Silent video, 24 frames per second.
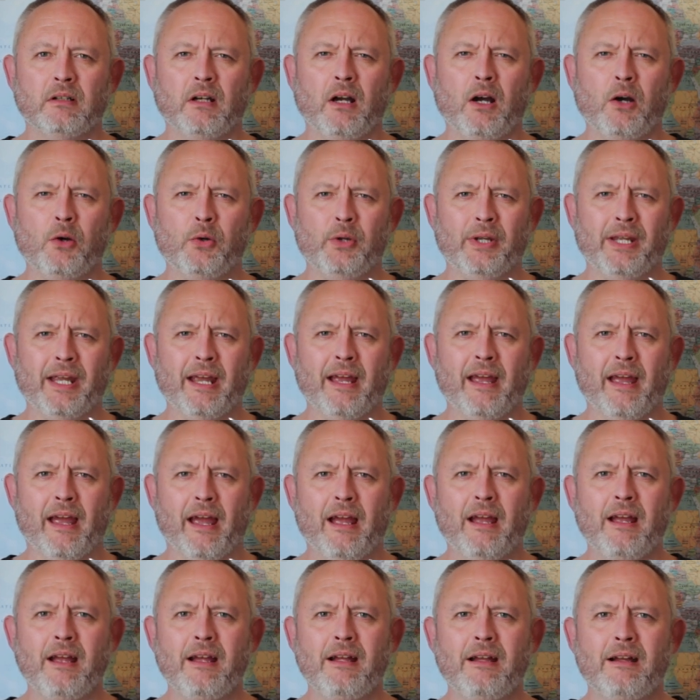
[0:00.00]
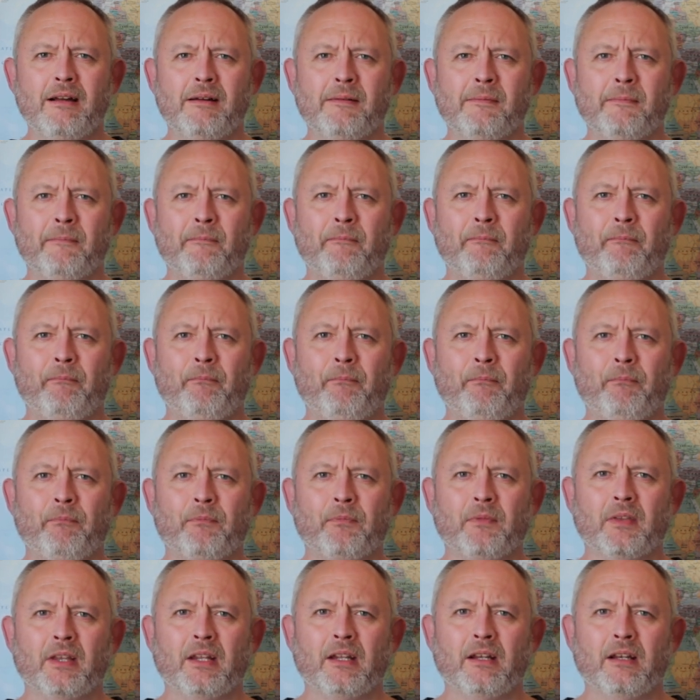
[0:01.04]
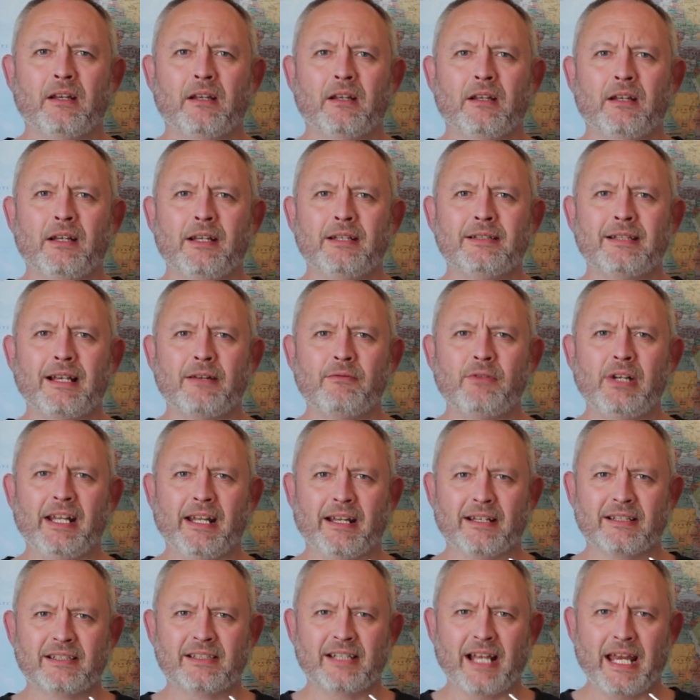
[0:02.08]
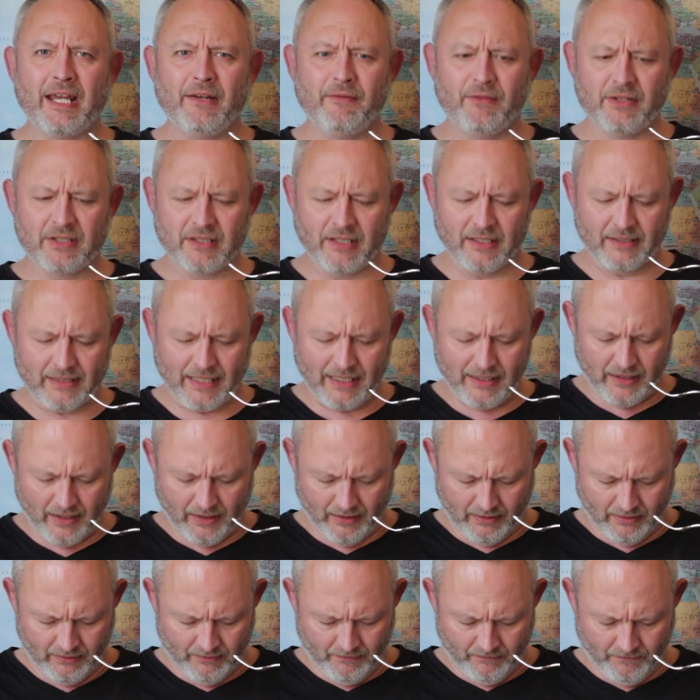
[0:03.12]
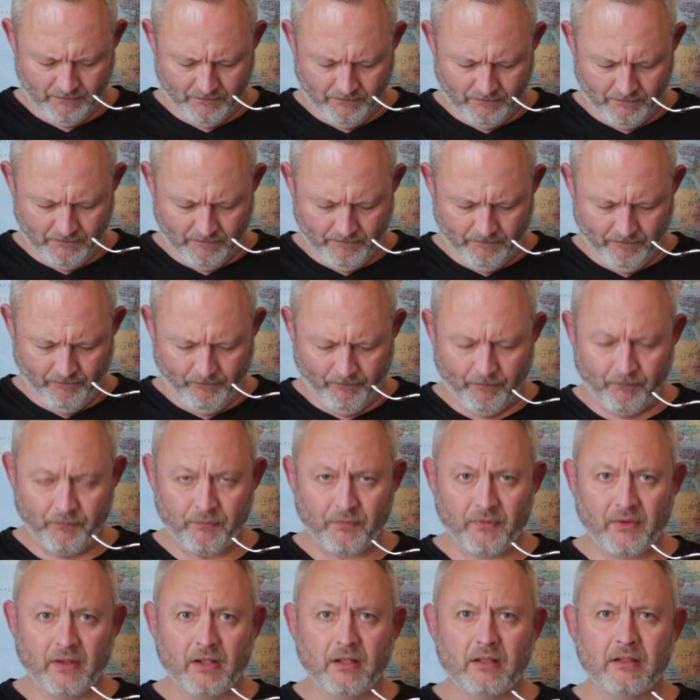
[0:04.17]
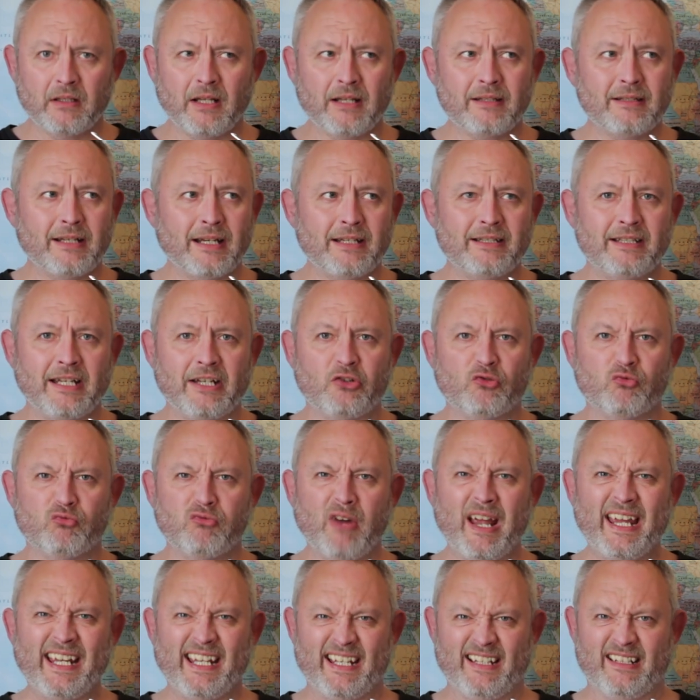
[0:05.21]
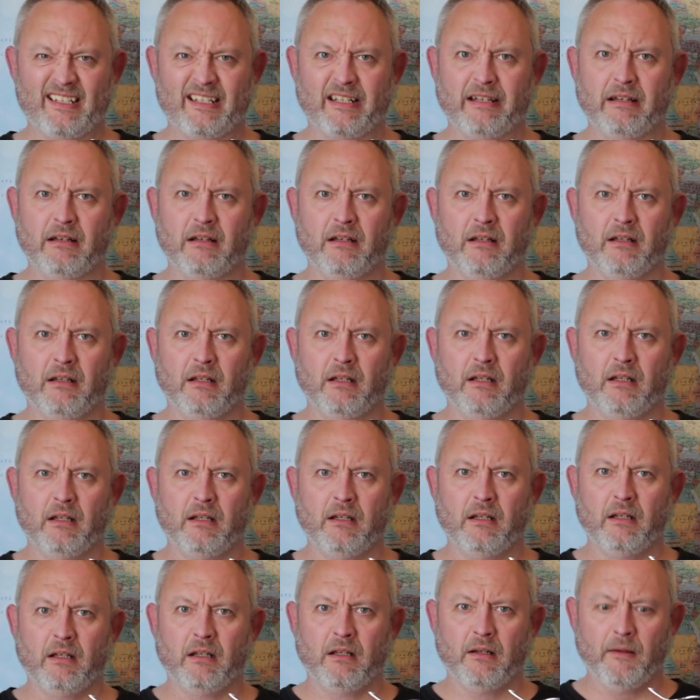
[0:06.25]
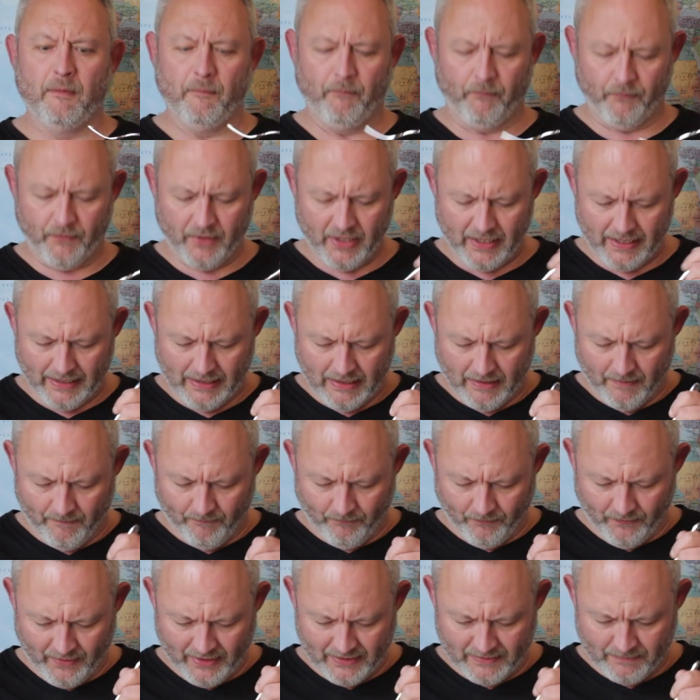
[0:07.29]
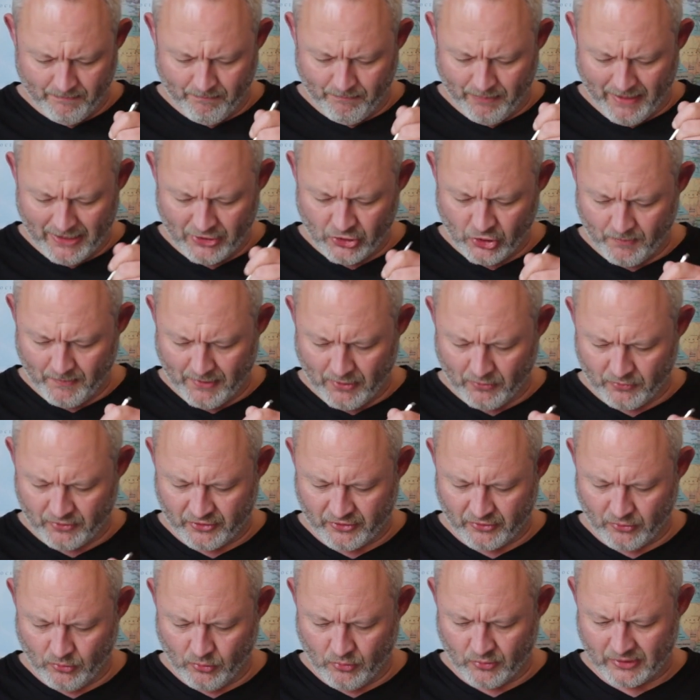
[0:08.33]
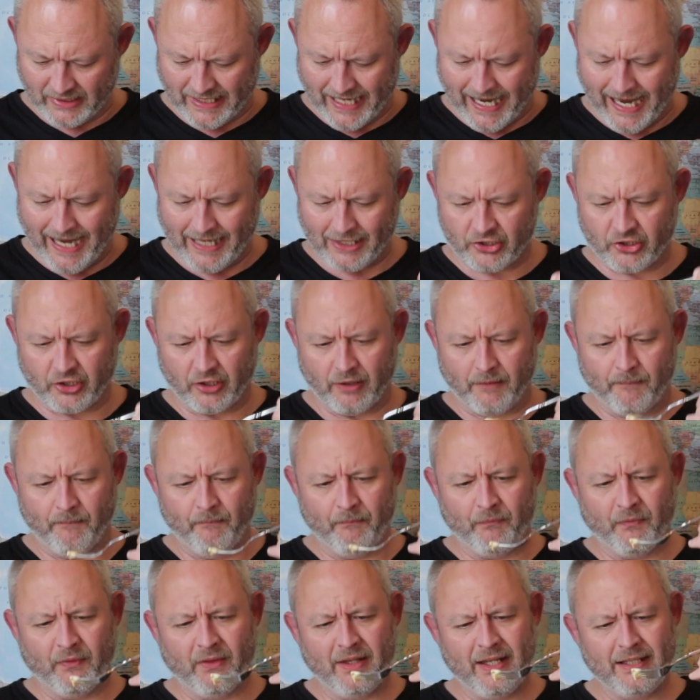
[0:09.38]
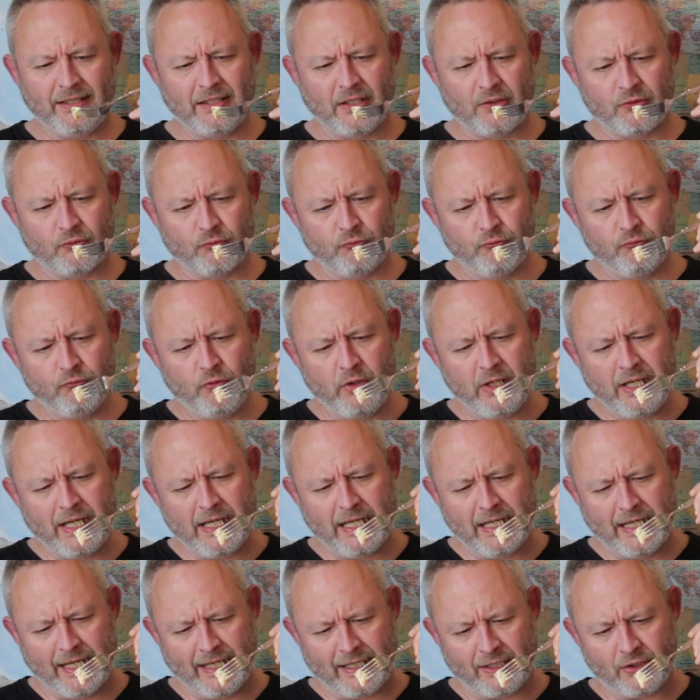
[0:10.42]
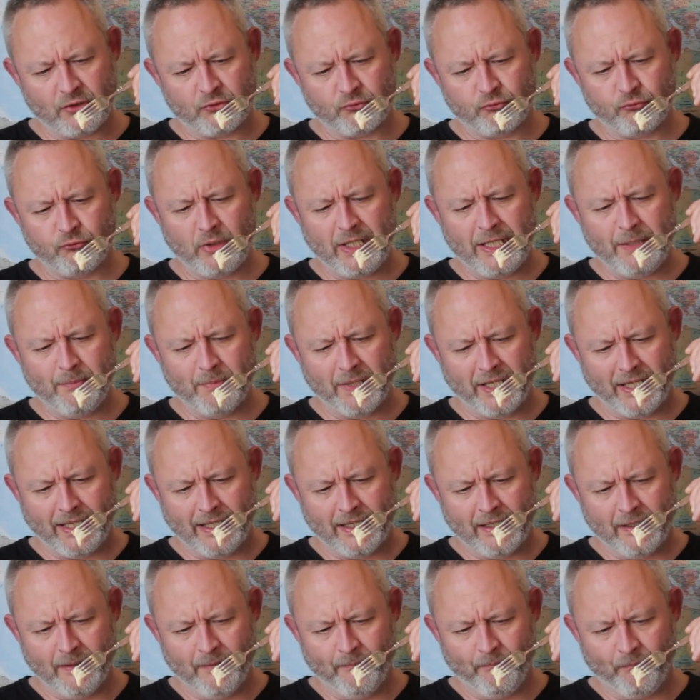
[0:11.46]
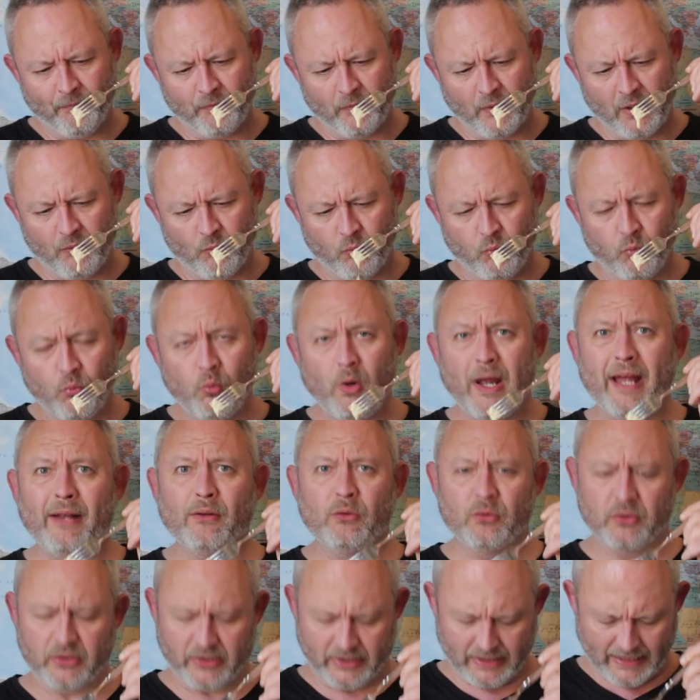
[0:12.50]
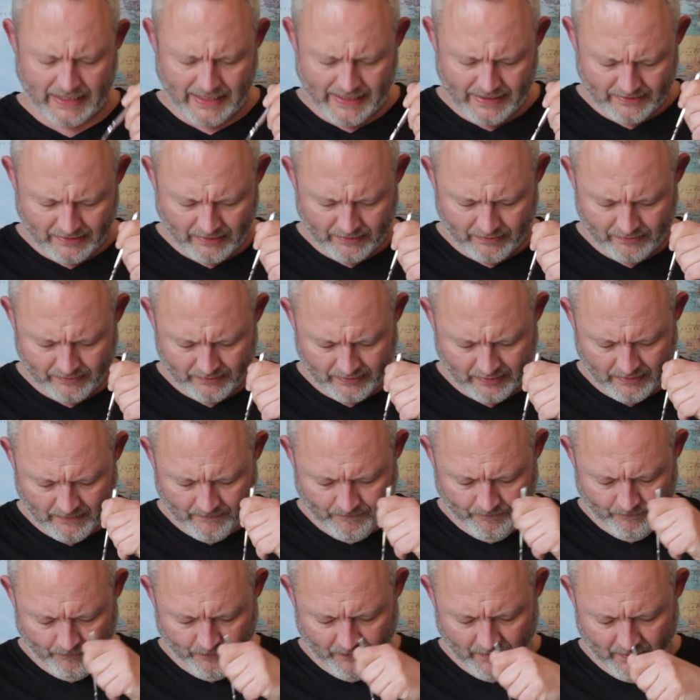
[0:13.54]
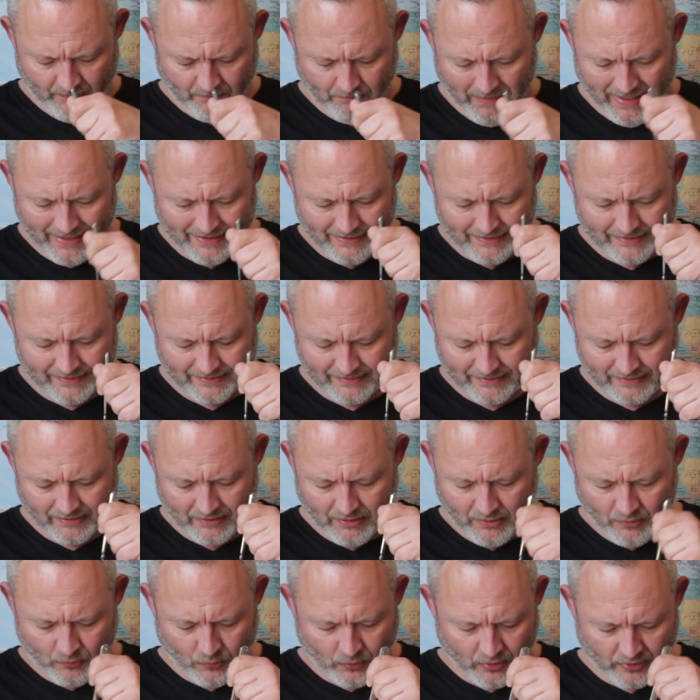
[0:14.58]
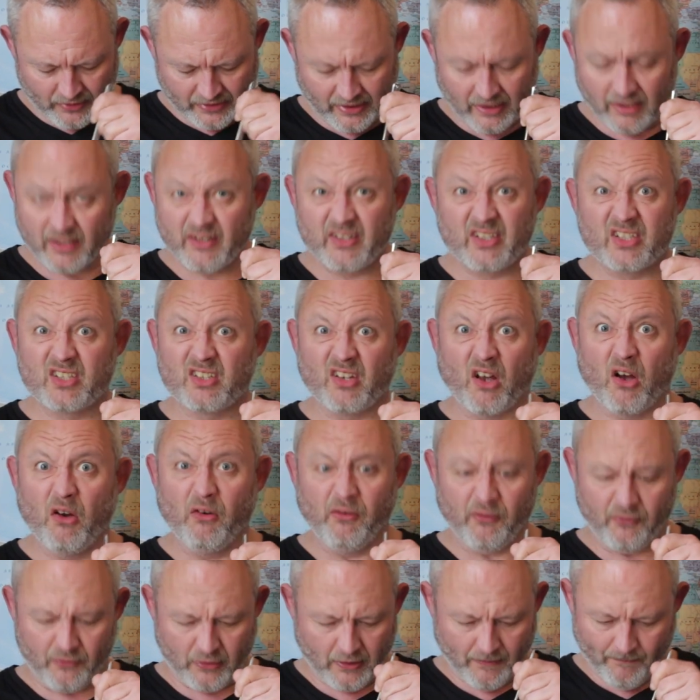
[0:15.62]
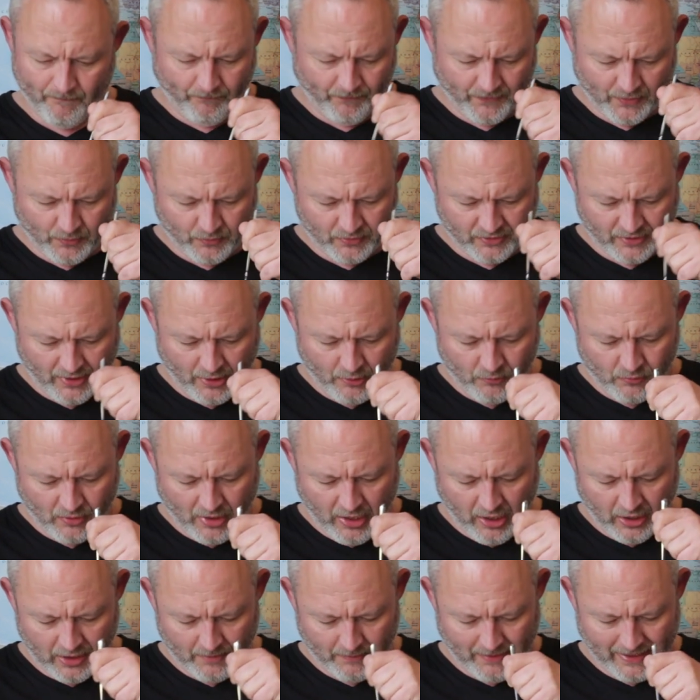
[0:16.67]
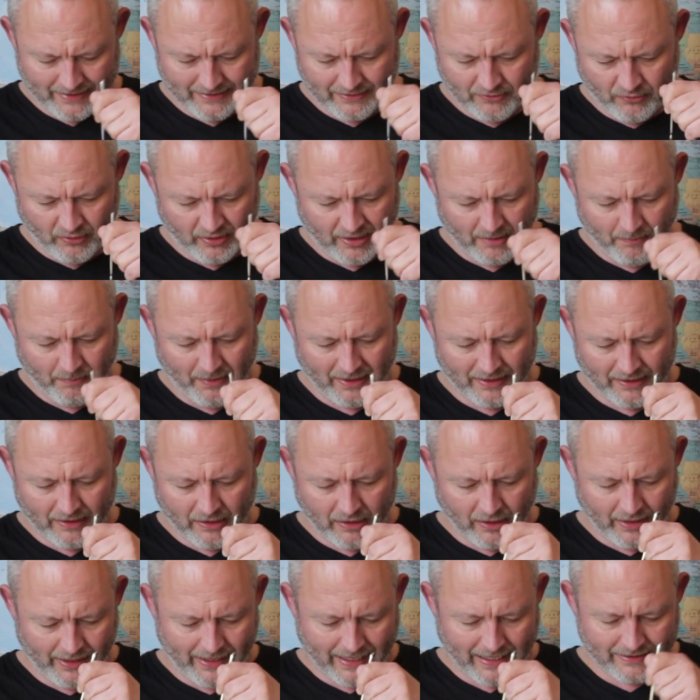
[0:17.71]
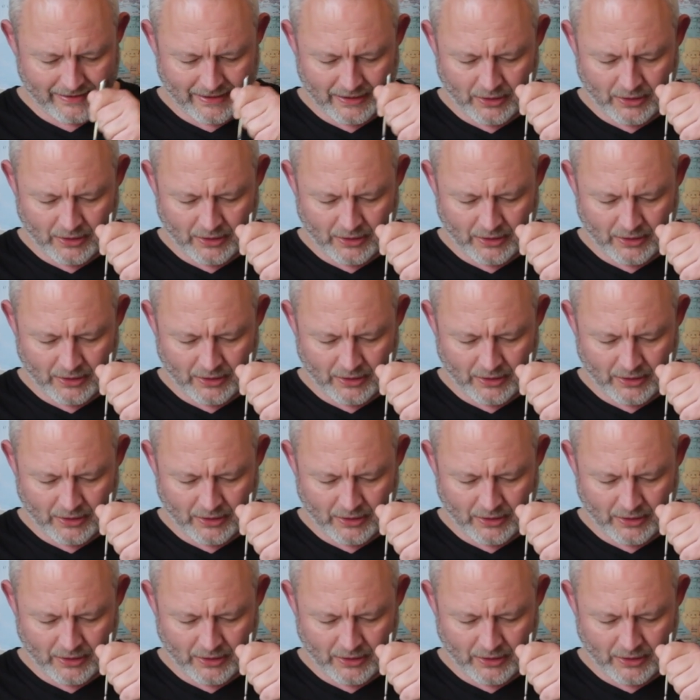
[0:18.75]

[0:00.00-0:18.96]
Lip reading: Oh yeah. Is that really a SAVERS lasagna? That tasted great. This bechamel sauce action, this is really creamy and well seasoned. The mince was soft. There was no gnarly bits, not in the bit that I had